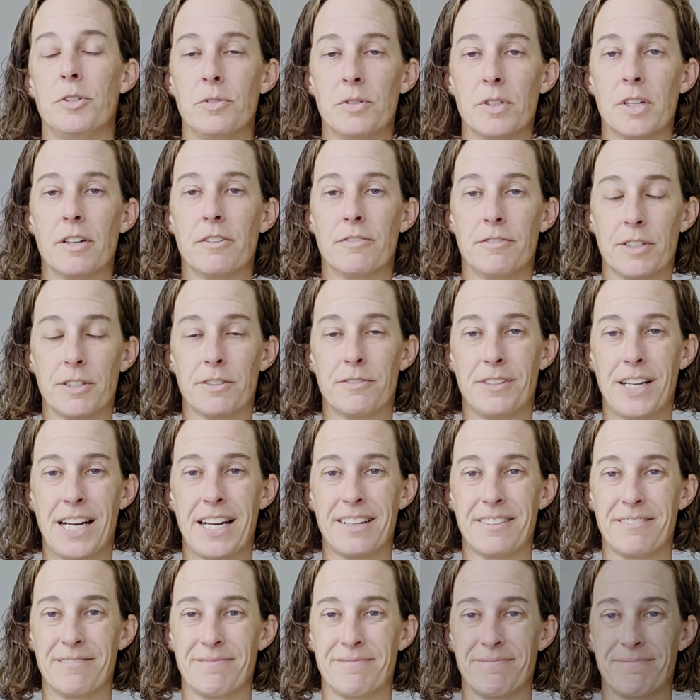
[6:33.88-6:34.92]
Do not fear
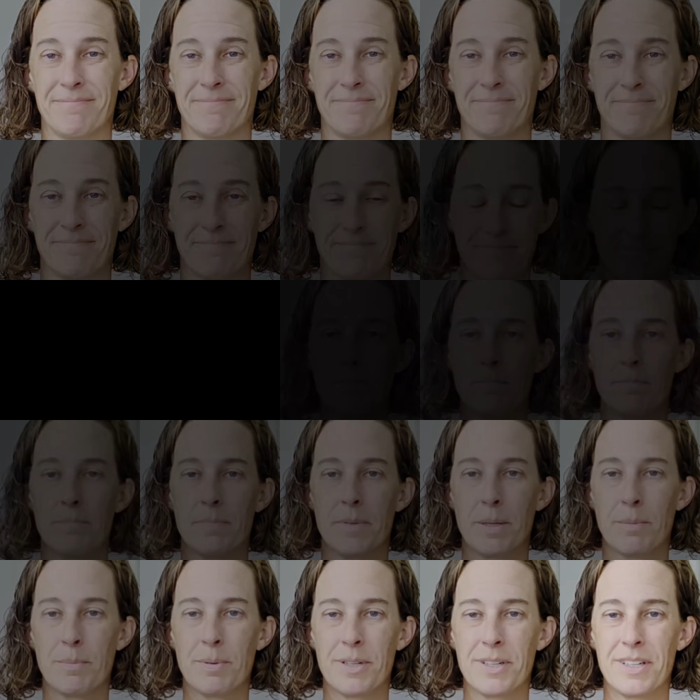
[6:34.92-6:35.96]
fat. Tip
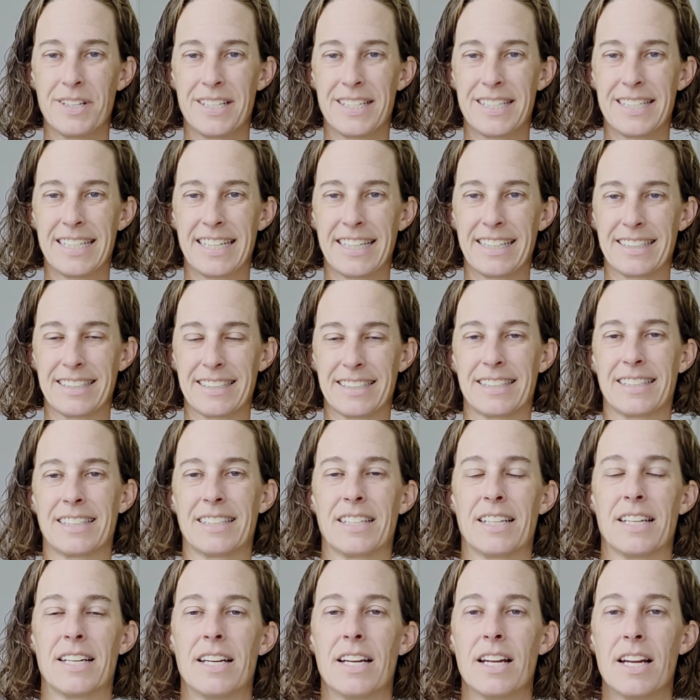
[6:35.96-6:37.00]
number 6.
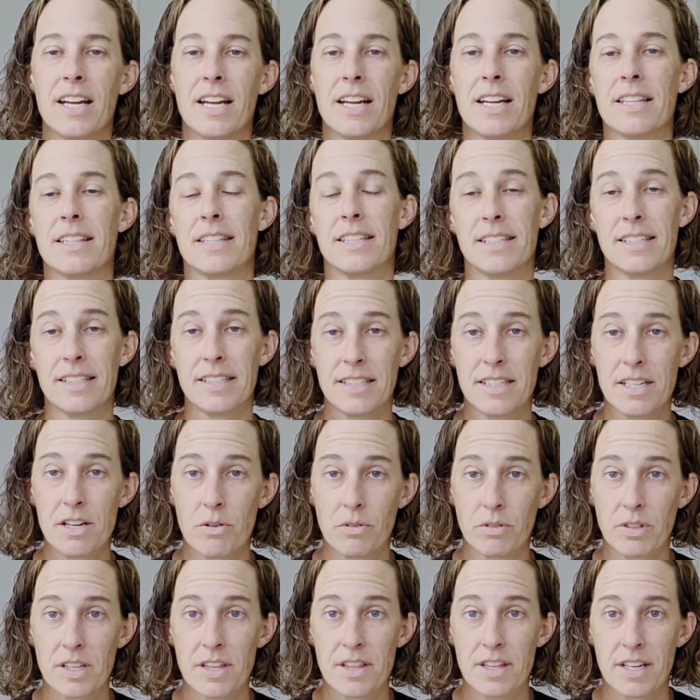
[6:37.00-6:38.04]
This is the
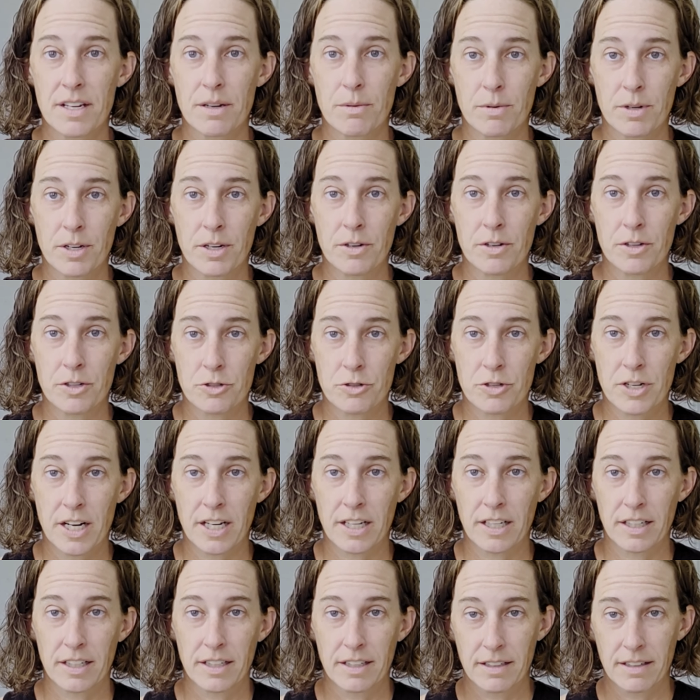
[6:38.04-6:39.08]
only thing I want you to
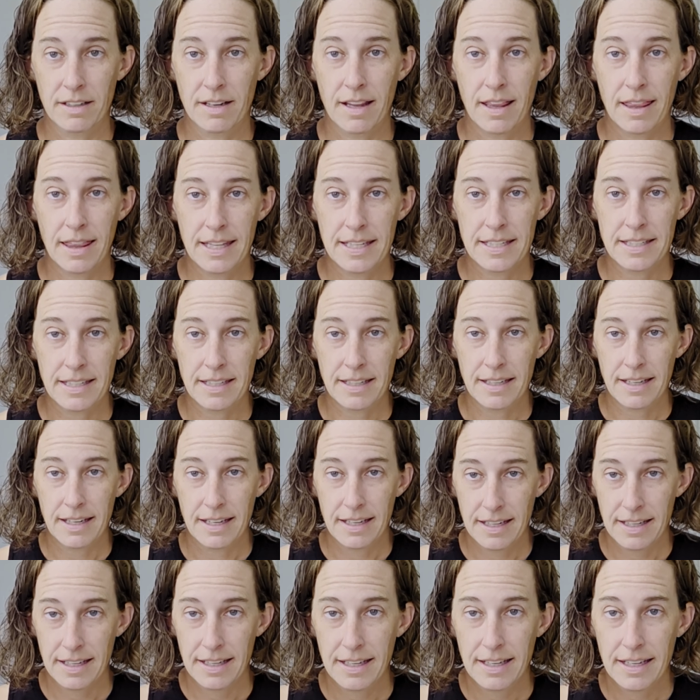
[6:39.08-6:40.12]
track. Listen.
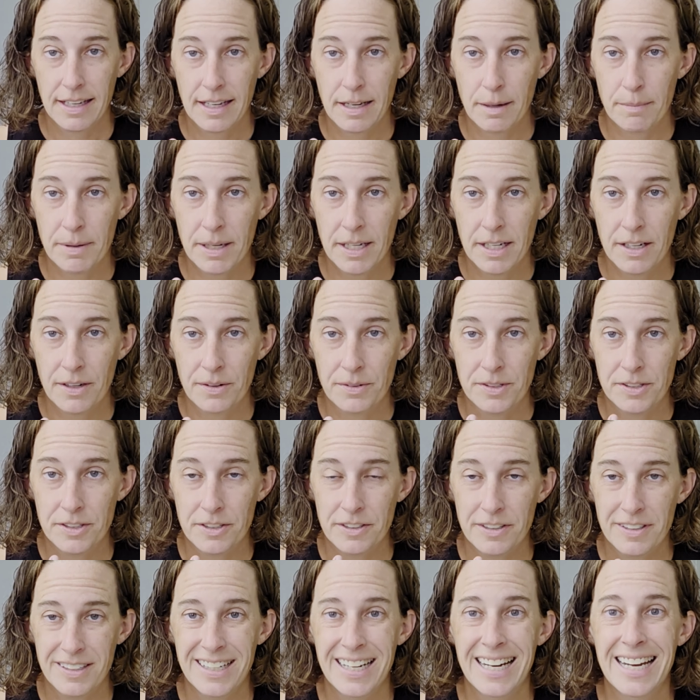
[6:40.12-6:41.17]
Come in
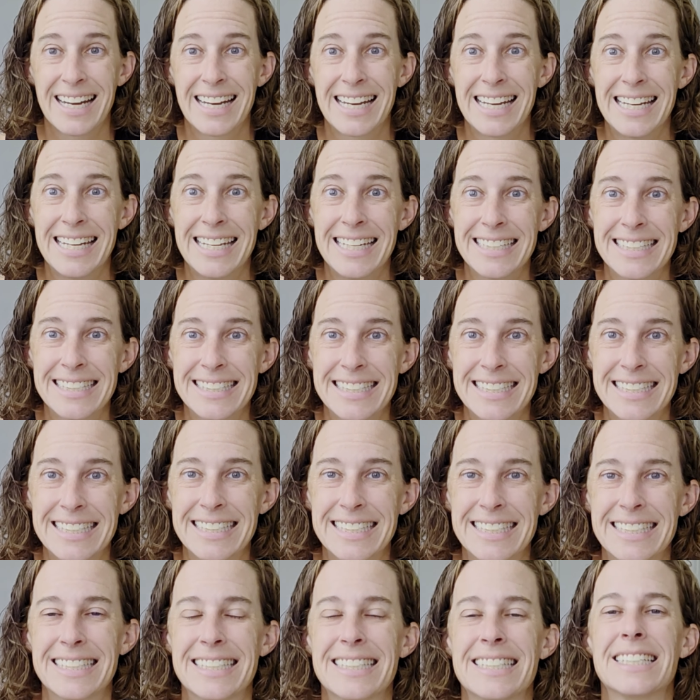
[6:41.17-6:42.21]
closer.
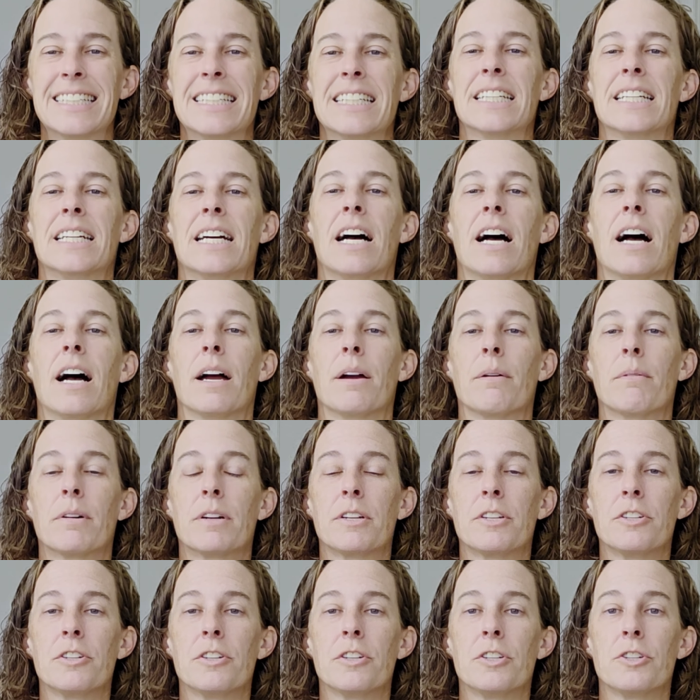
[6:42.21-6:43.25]
Listen. I
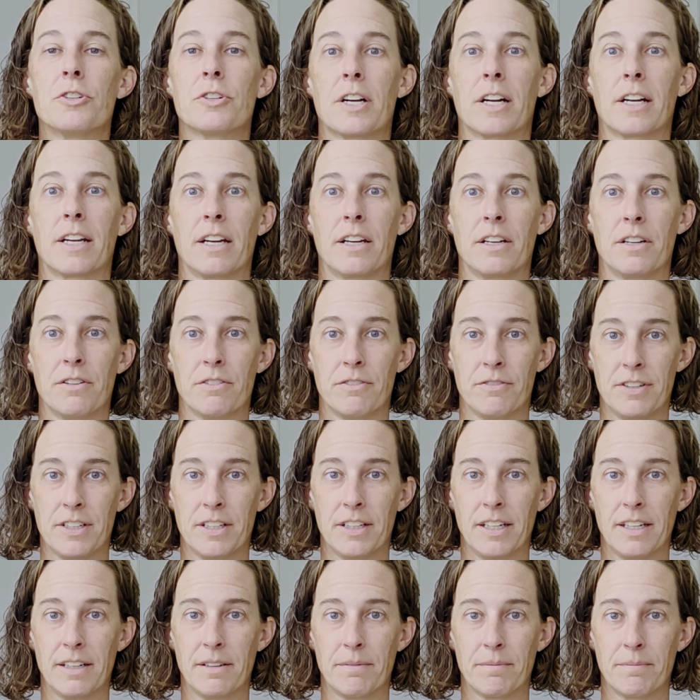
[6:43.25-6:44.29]
want you to track how you're
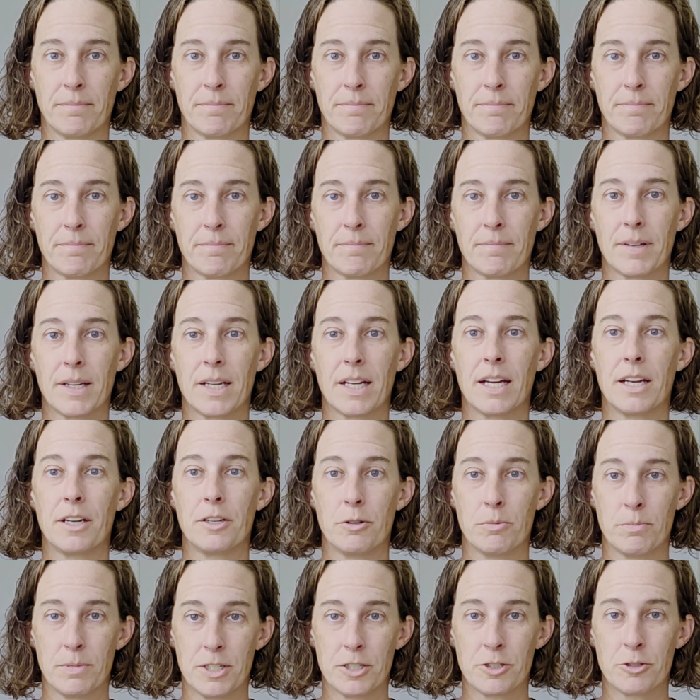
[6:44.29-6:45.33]
feeling
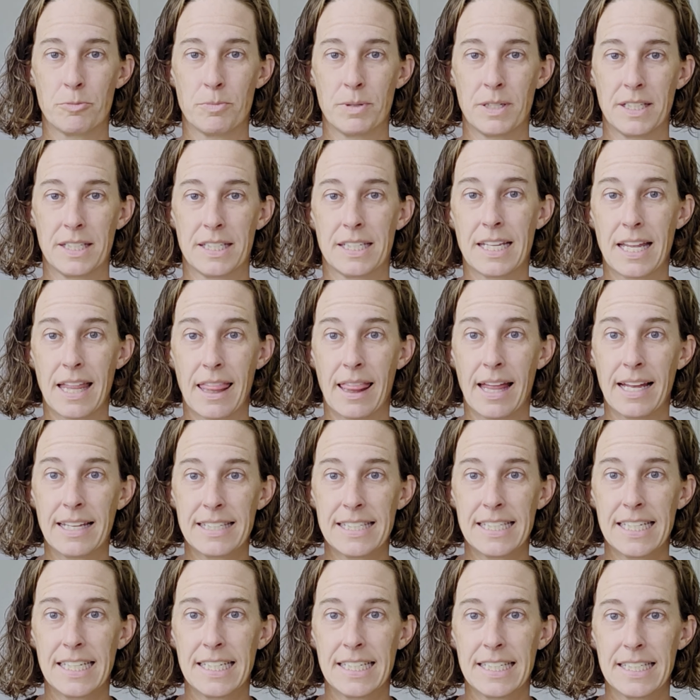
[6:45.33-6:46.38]
and your measurements.
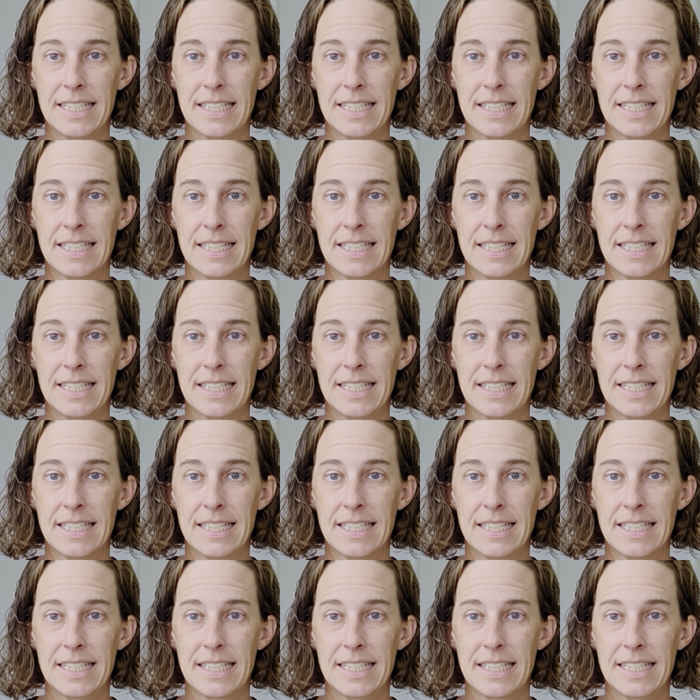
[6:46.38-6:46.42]
That's